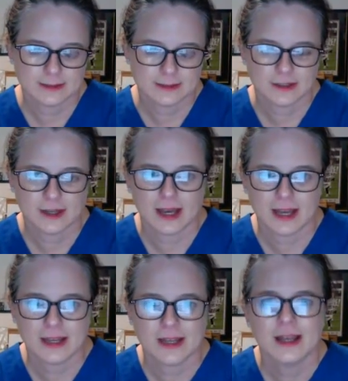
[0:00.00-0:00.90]

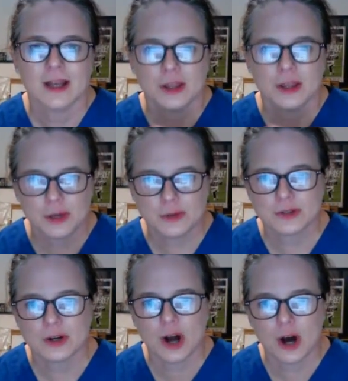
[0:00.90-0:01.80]
Okay, those
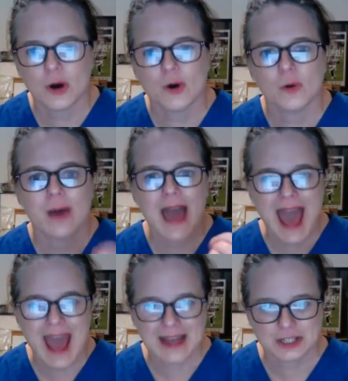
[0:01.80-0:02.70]
are all
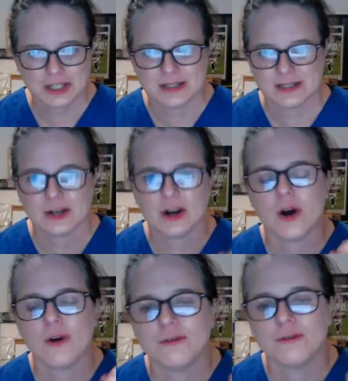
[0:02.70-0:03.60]
actions, they're
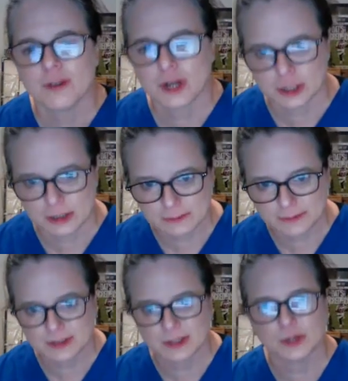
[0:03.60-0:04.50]
all
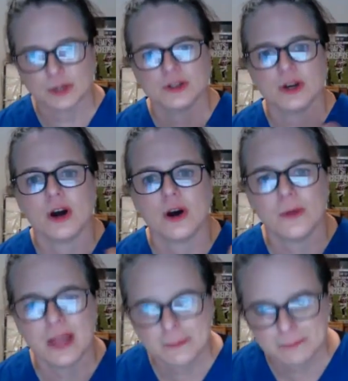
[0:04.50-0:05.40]
verbs, those are all
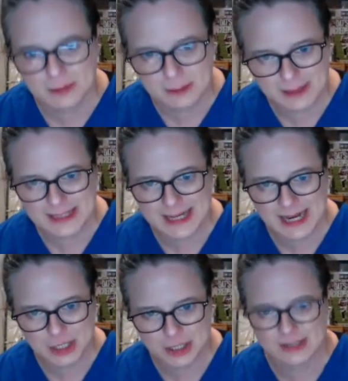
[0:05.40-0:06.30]

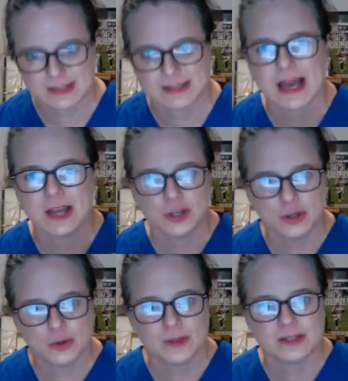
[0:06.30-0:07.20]
implementations that
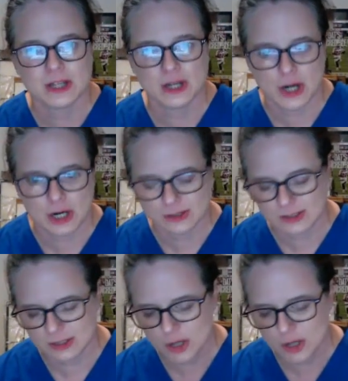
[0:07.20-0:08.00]
you as the nurse